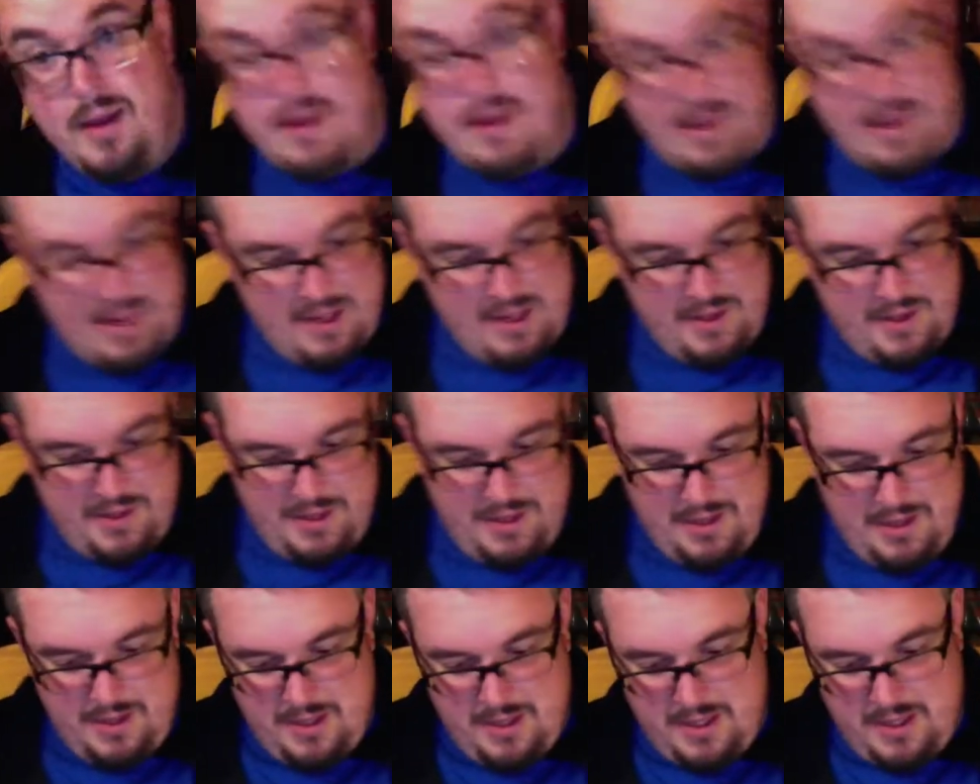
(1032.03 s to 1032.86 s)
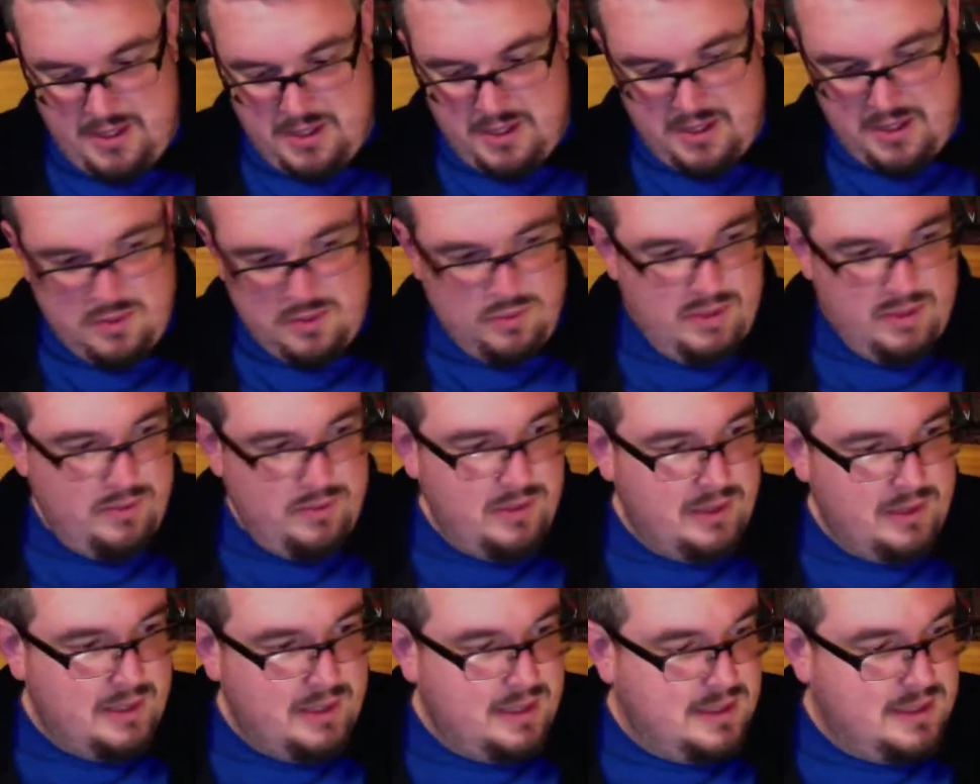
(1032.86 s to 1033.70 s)
And I think they just
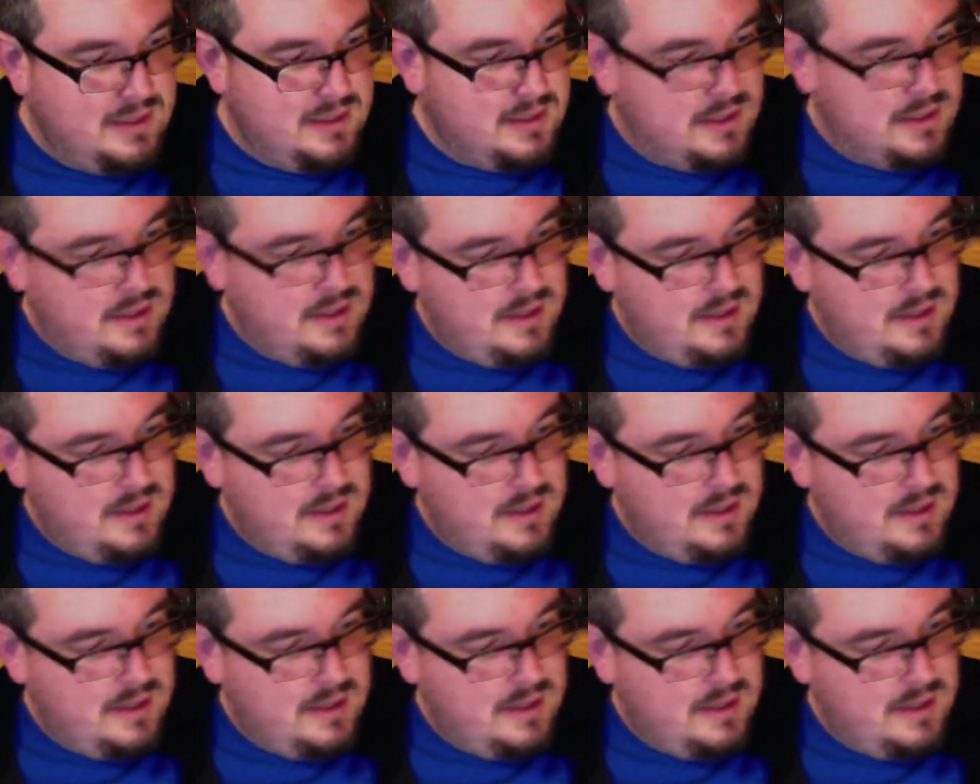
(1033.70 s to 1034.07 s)
re-released